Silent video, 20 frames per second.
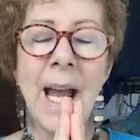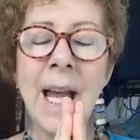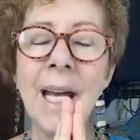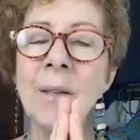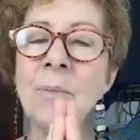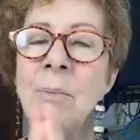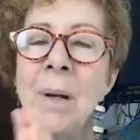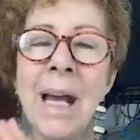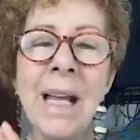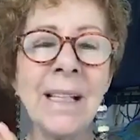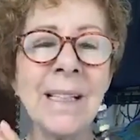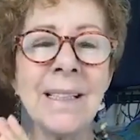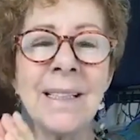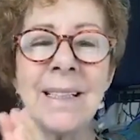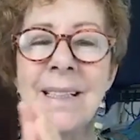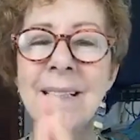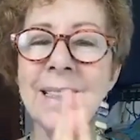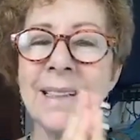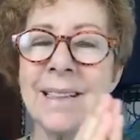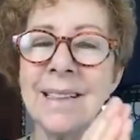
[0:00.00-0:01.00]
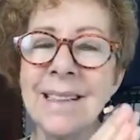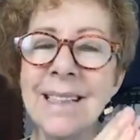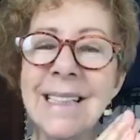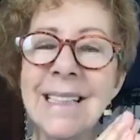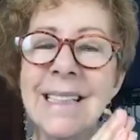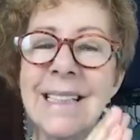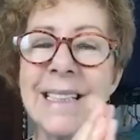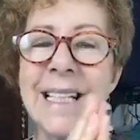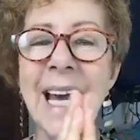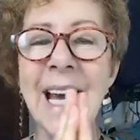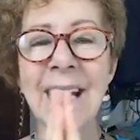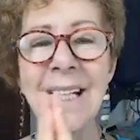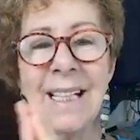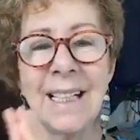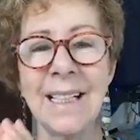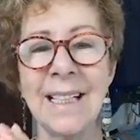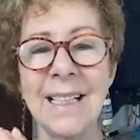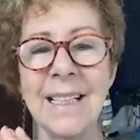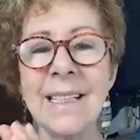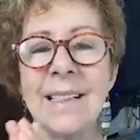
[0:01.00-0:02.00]
And balance isn't
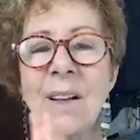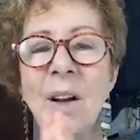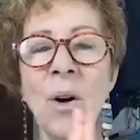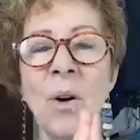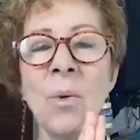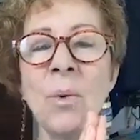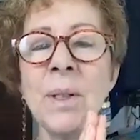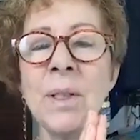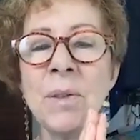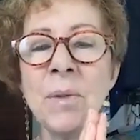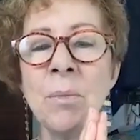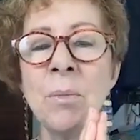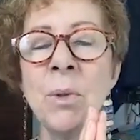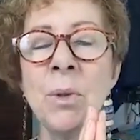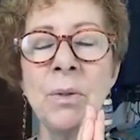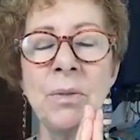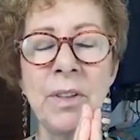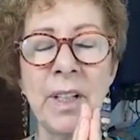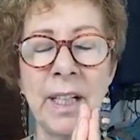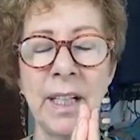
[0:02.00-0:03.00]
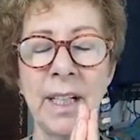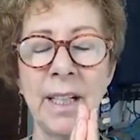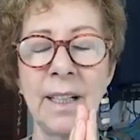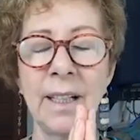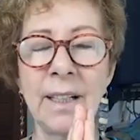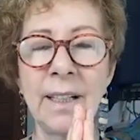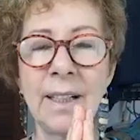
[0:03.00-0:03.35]
static, it's always moving.